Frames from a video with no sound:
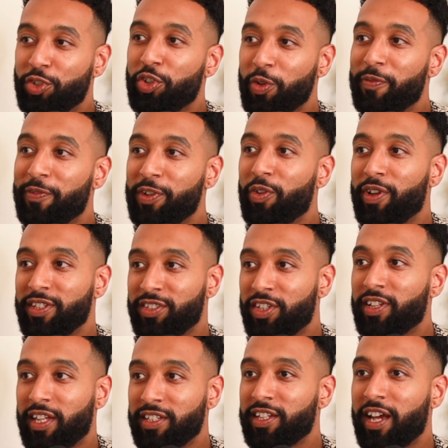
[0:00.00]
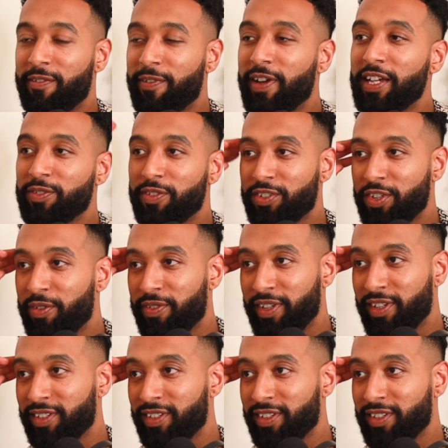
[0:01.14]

You should do a video on it to advise you certain things.